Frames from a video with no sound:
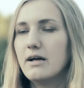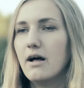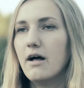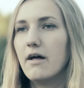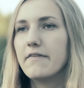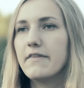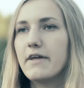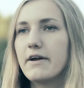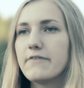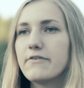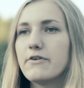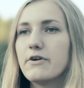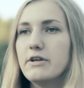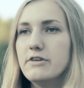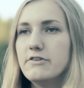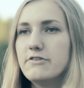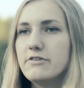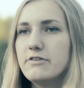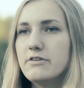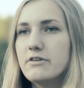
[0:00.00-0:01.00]
There were
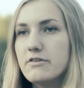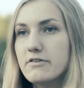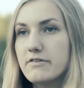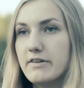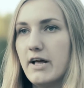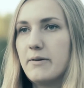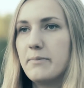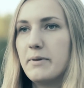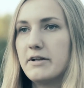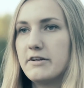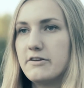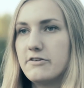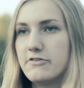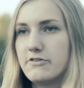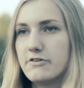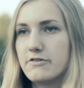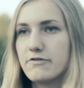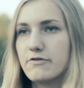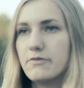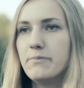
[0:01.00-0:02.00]
engineers and
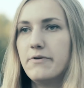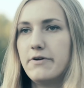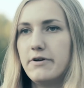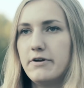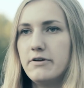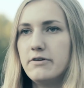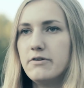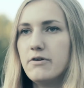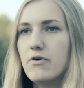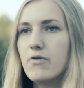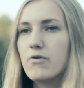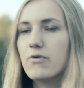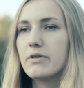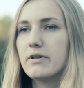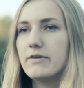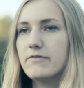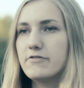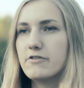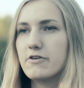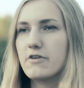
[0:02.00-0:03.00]
managers from Britain who
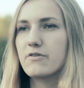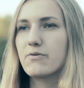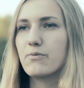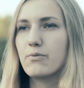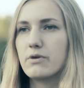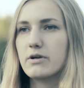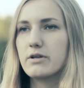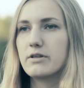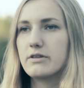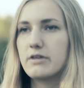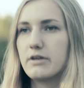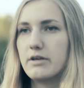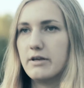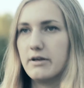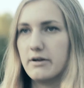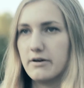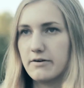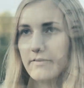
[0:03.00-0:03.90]
lived and worked here.